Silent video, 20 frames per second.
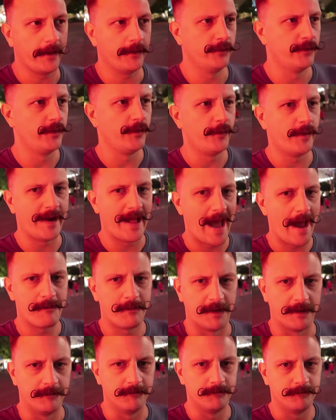I don't know what
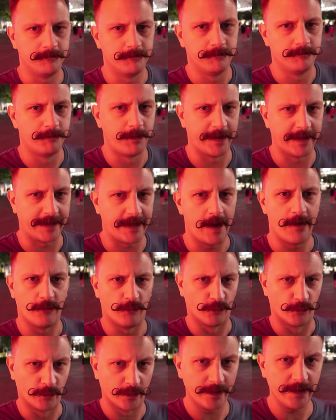happened, but it got
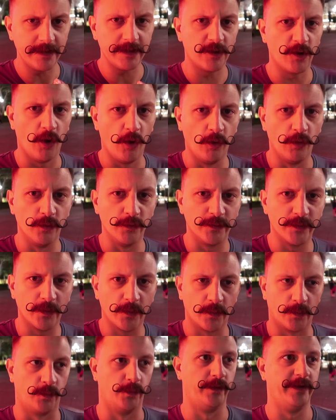really cold
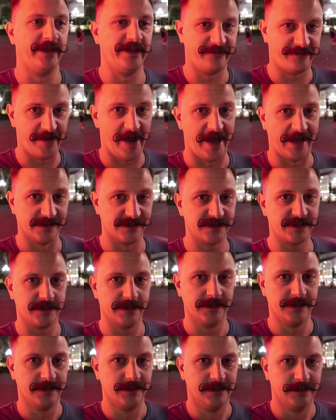really fast.
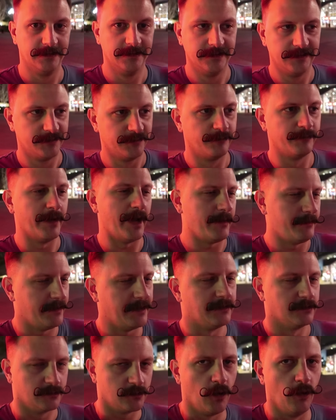But I
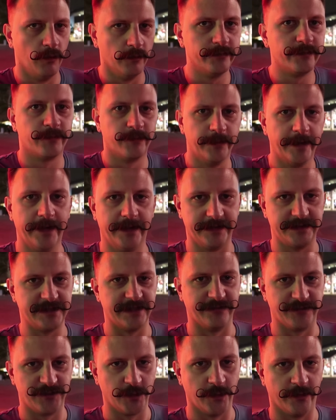mean cold
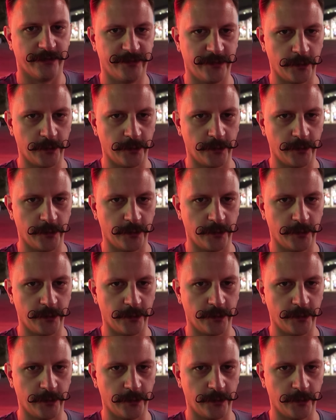relative to a